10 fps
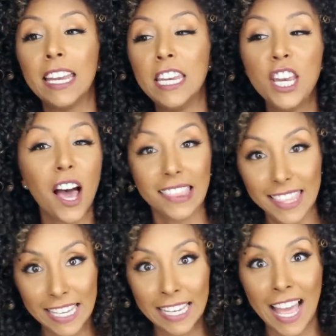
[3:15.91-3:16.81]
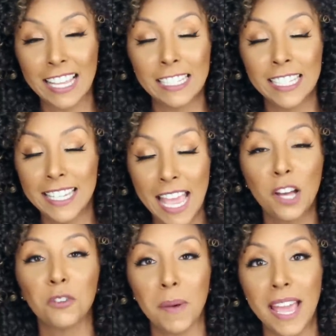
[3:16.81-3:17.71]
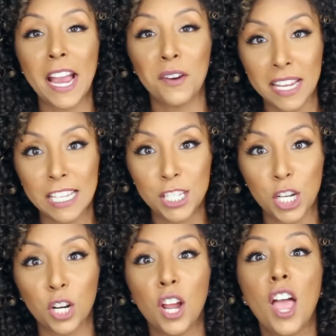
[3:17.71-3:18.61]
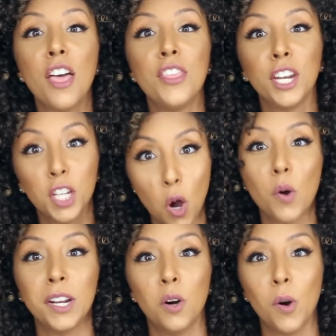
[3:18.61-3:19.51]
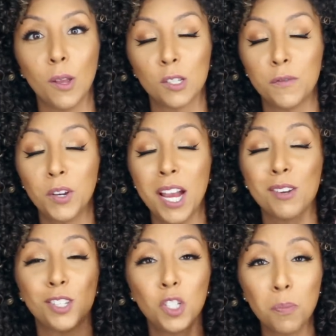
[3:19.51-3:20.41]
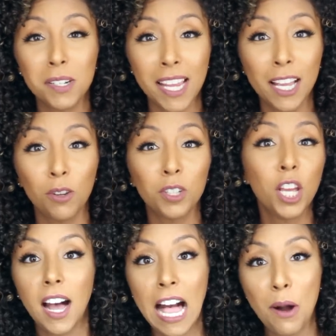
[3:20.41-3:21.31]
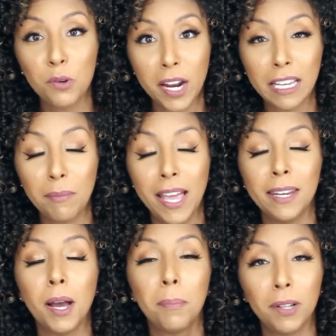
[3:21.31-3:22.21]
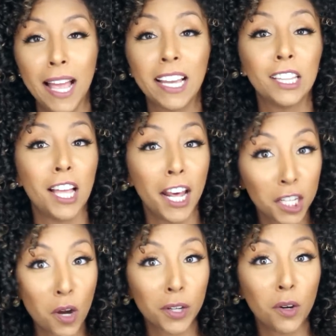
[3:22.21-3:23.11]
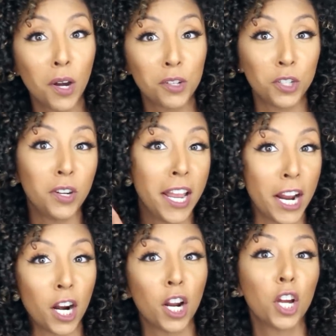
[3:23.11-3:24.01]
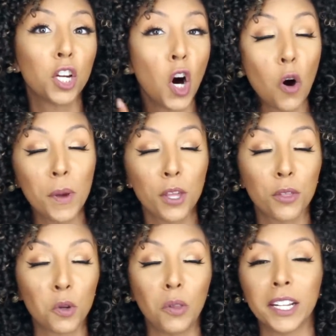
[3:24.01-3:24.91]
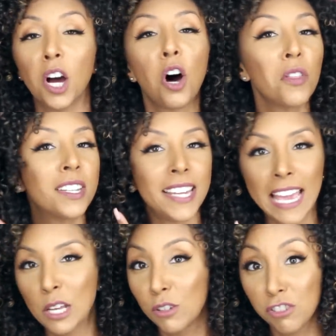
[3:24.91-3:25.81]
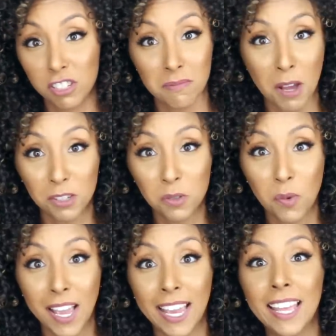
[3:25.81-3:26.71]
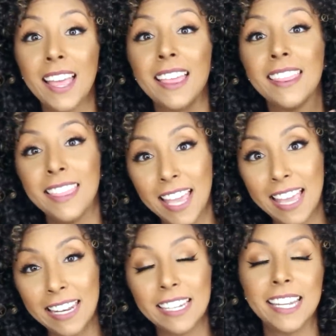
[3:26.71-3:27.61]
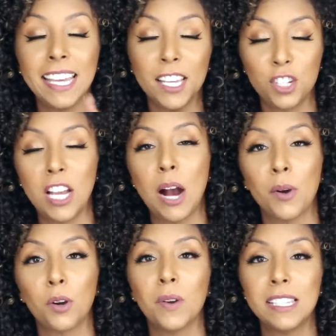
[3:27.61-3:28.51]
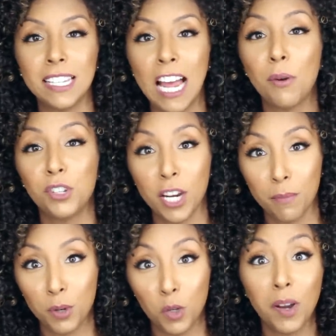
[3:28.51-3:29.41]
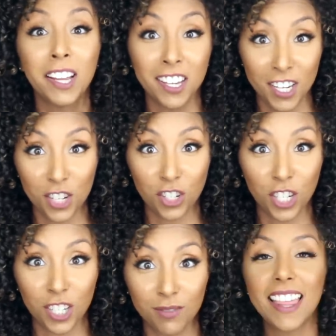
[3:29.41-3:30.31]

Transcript: Nothing has detangled my hair easier than coconut oil. So if your hair is super tangled, I would recommend applying a lot of coconut oil to your hair, combing through, let all the tangles just melt away, then taking a shower, rinsing it out with shampoo and conditioner.